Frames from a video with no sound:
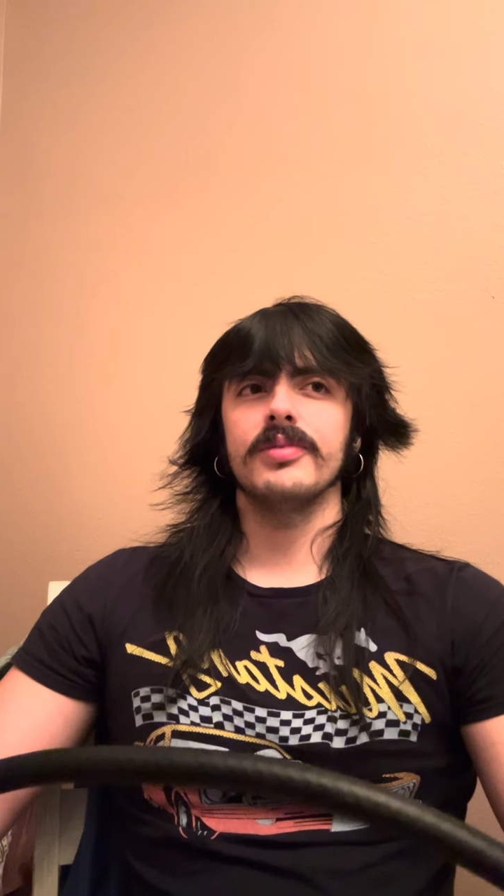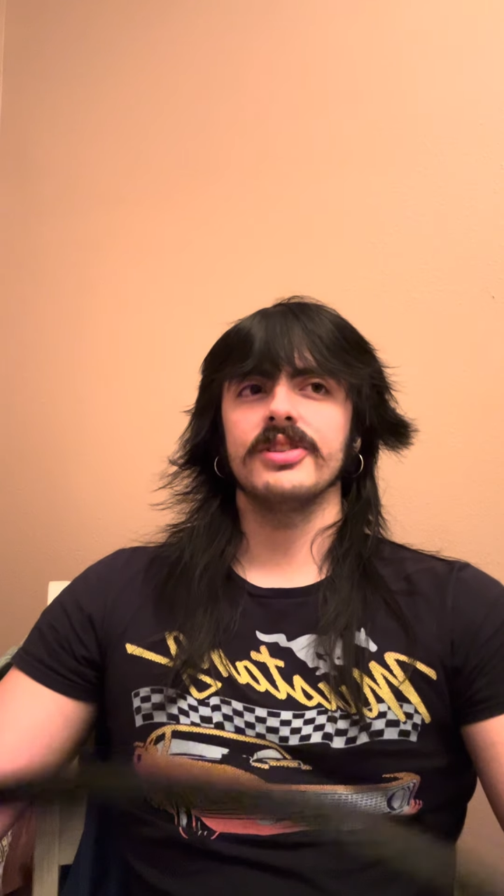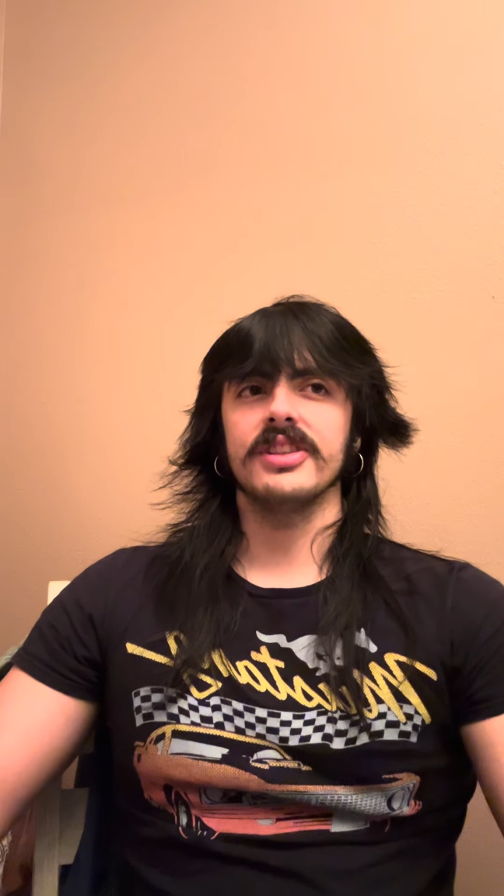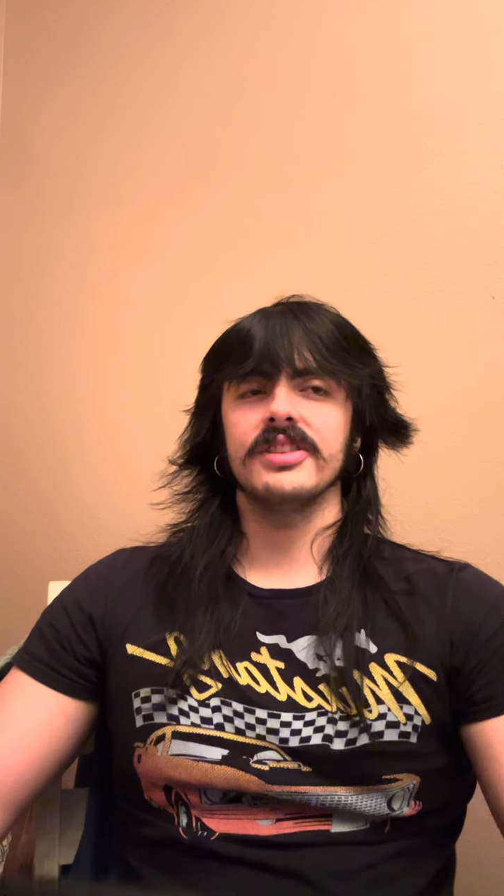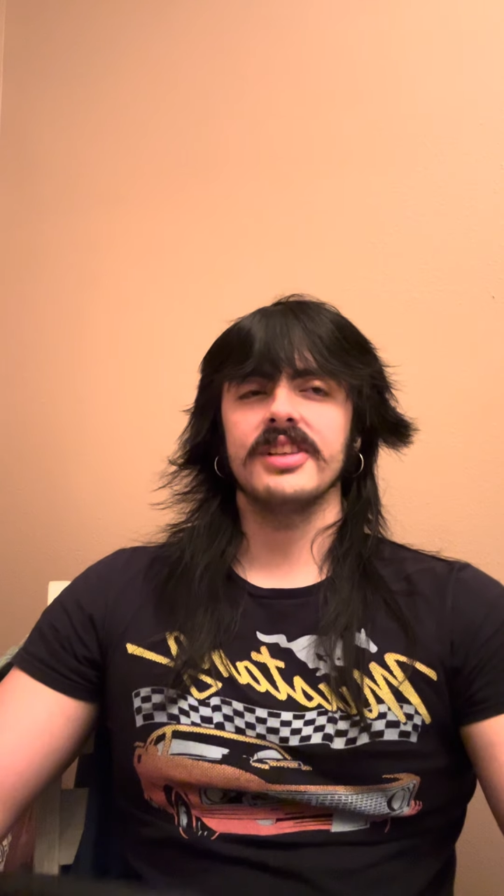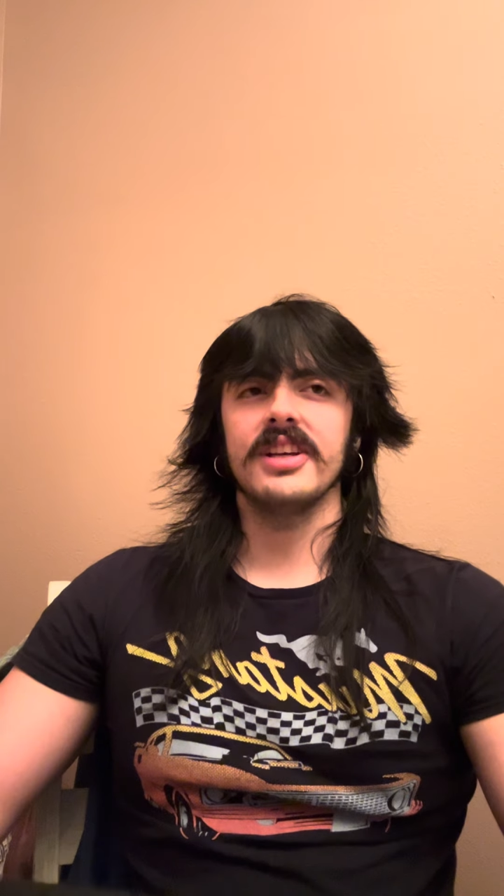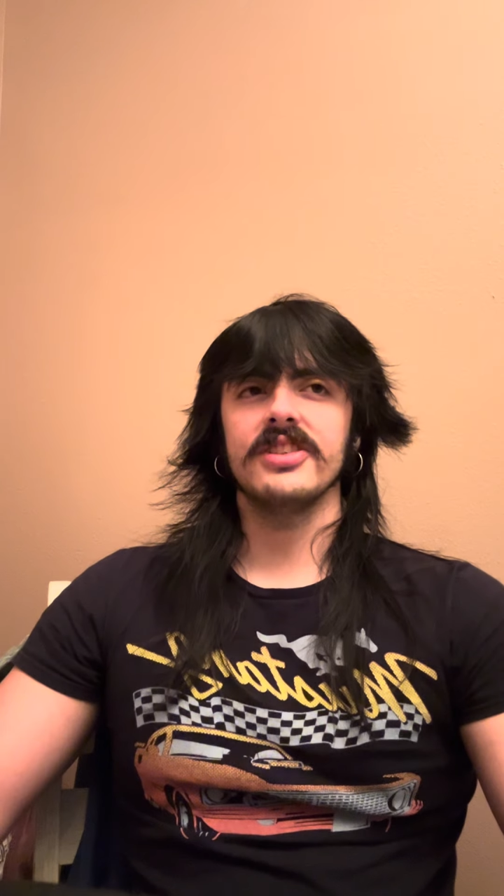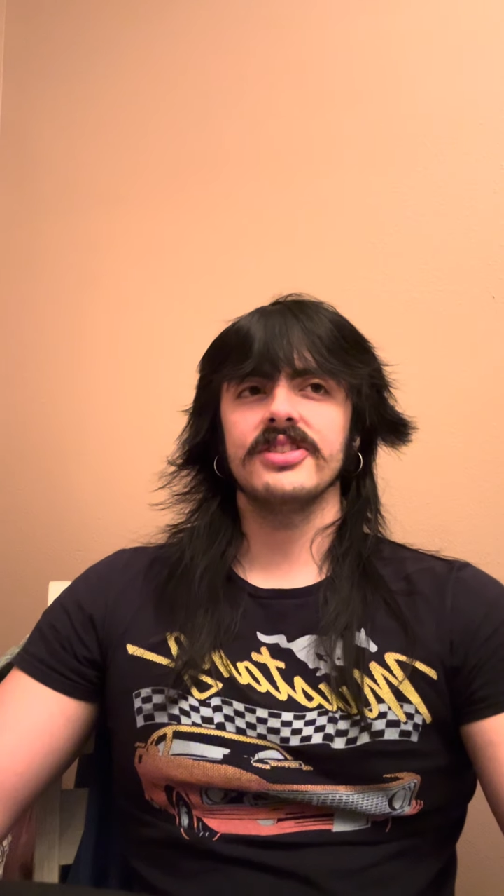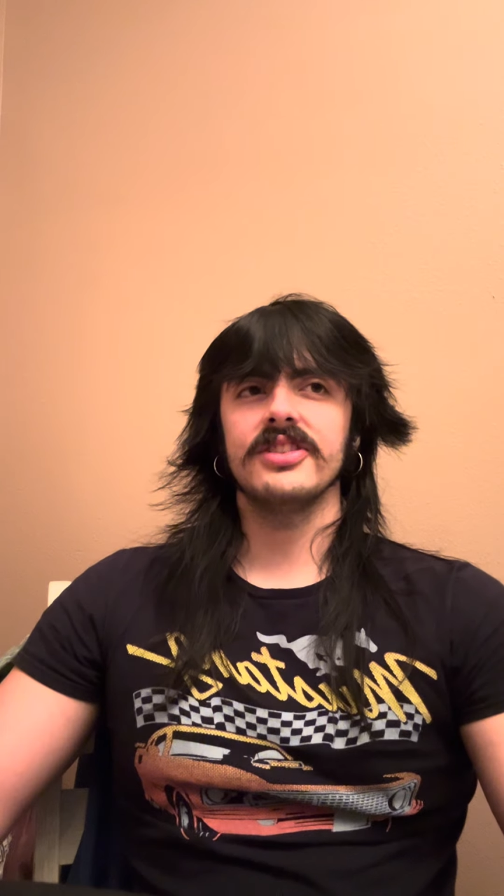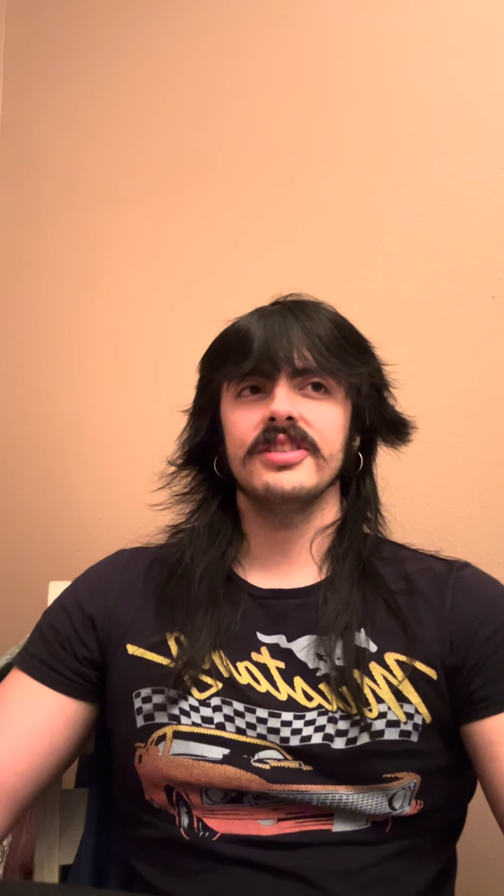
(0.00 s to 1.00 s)

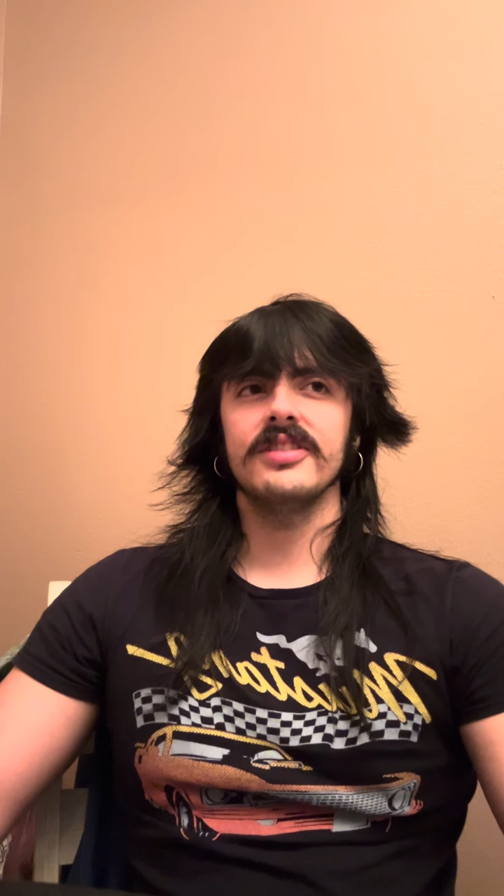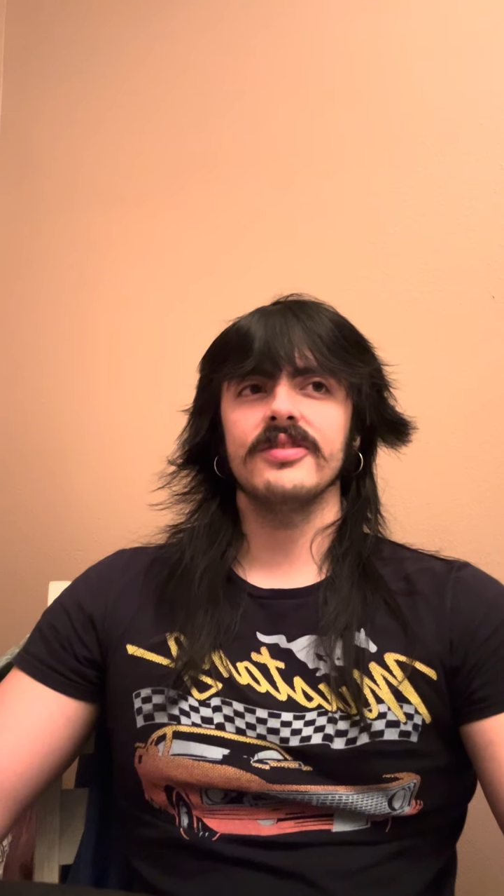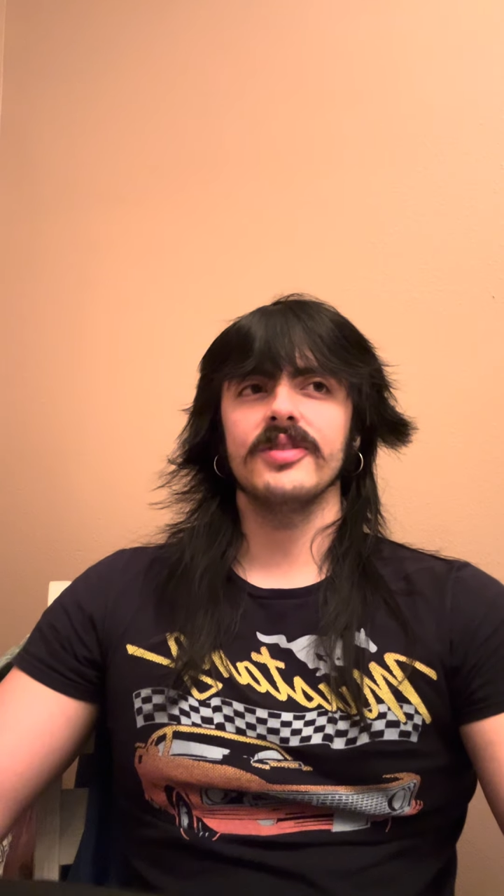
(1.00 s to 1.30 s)
presentation